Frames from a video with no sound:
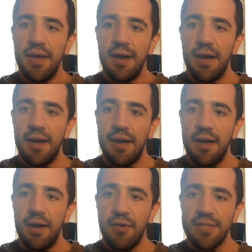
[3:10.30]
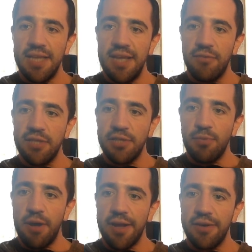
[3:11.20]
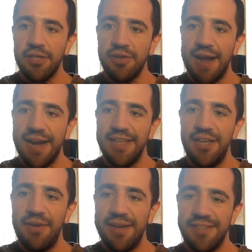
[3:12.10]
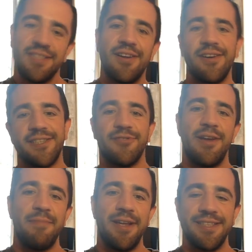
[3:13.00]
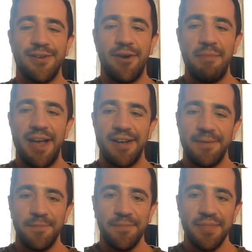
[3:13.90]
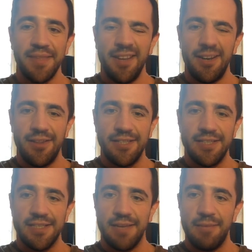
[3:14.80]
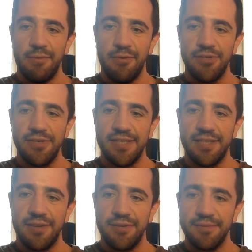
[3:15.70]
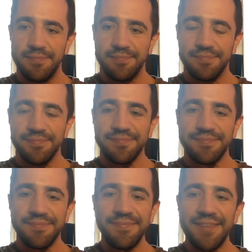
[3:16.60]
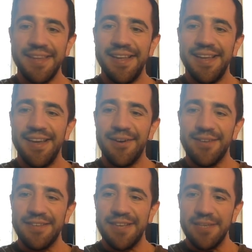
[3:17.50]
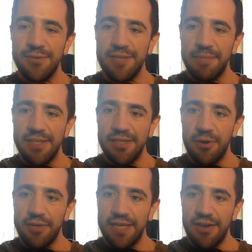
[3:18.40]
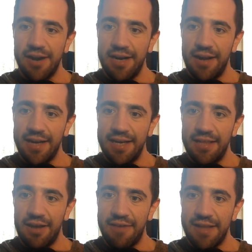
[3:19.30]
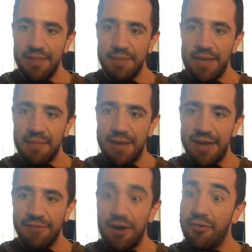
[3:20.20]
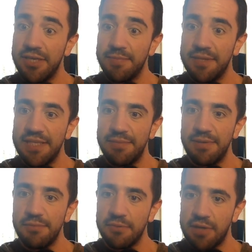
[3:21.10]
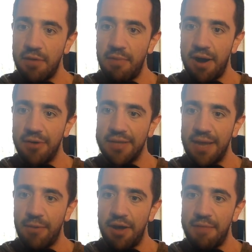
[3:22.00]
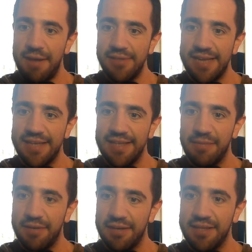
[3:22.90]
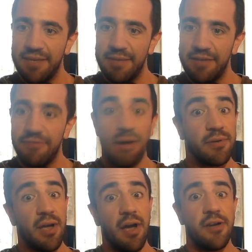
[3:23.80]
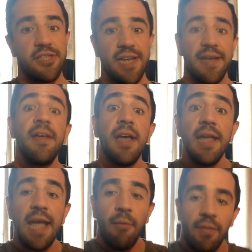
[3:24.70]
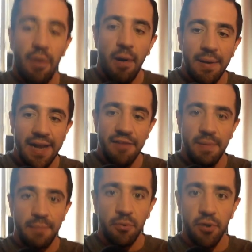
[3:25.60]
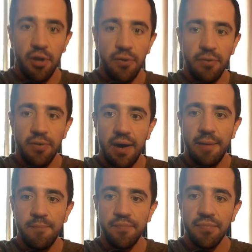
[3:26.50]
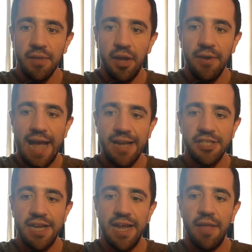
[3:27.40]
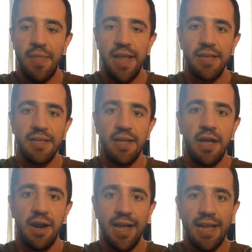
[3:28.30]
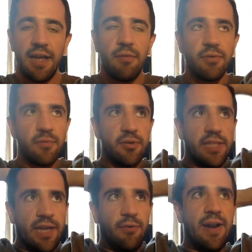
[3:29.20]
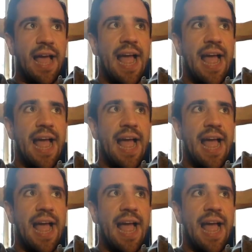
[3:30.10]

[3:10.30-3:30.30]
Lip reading: Octave was just working on a track and you had to start streaming. Sorry, man. You know this is going to be more interesting, though. Octave says, also been told that it's highly likely that I've had the big bad virus, but the symptoms were so mild that it won't amount to anything, but nothing can be confirmed. Oh, shit. Yeah, well, there are plenty of people who catch it and then are like, what do they call it?